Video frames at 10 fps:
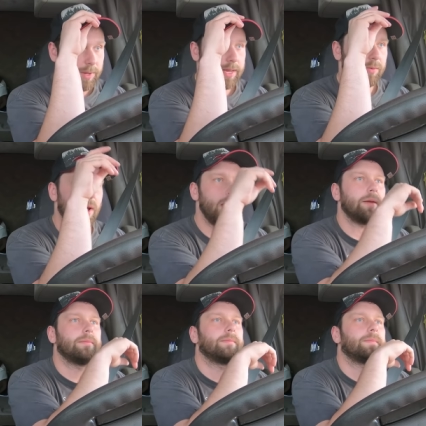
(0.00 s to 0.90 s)
We can
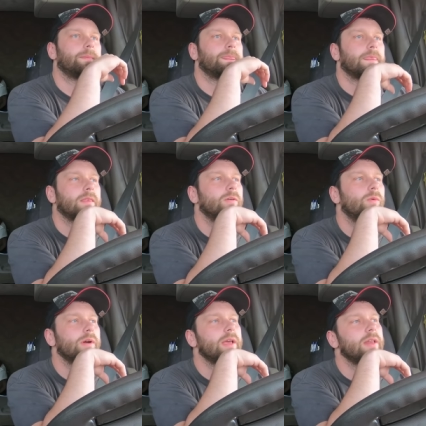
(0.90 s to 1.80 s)
wait.
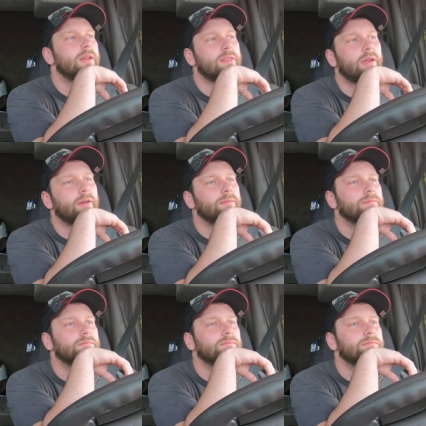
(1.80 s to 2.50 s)
Don't want to hit anything.